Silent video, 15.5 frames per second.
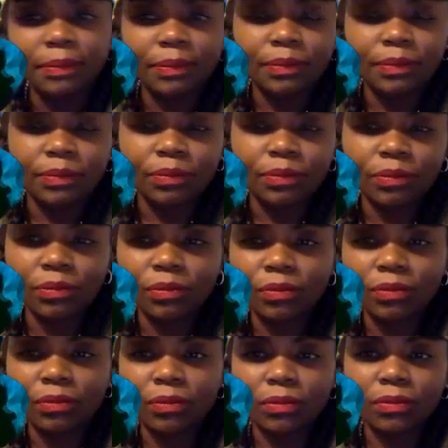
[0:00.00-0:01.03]

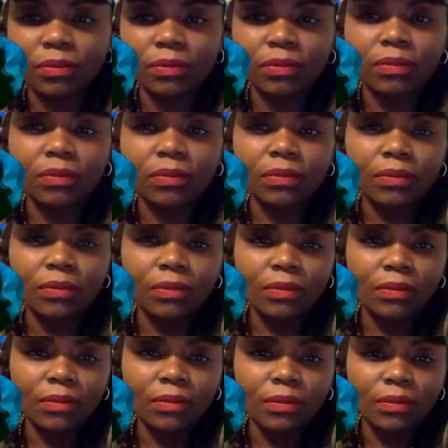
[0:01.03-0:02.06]

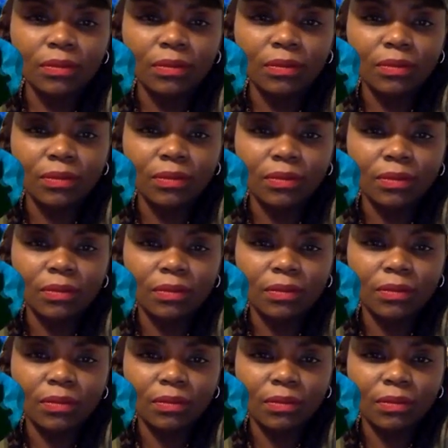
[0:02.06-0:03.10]

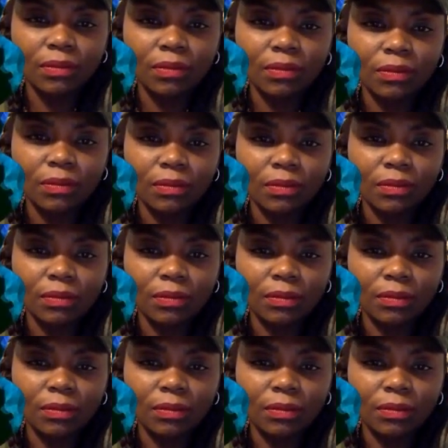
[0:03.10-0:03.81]
The person shown says nothing.